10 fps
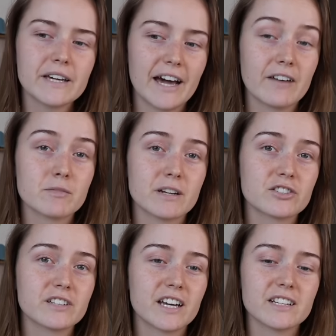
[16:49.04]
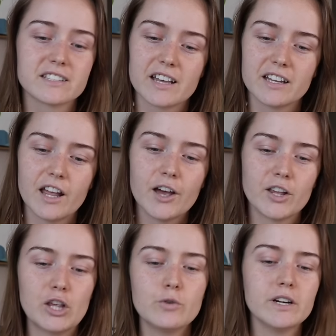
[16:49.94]
I haven't mentioned yet is that
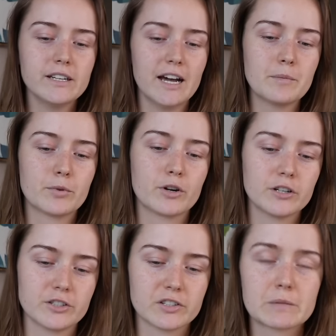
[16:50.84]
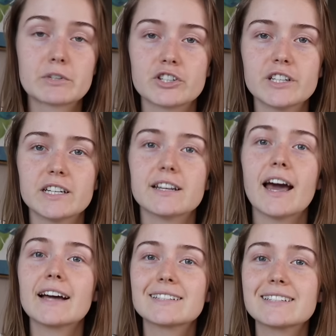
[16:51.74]
you cannot purchase a machine
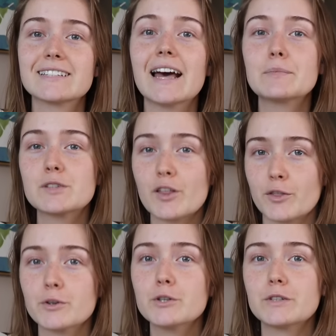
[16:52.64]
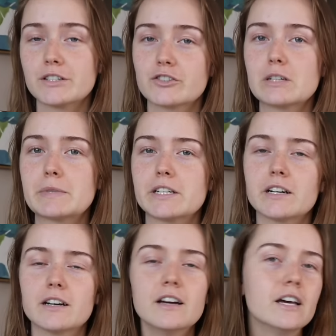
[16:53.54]
except through a distributor.
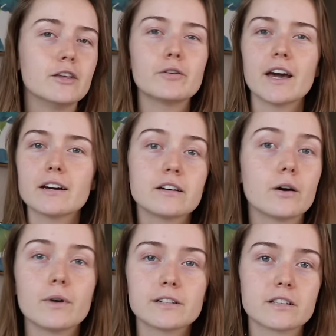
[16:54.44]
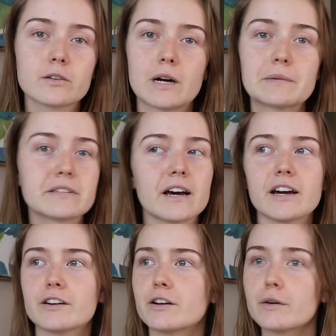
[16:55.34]
You can't go onto their
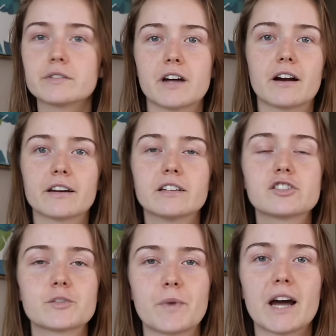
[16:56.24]
website or go to Target and just buy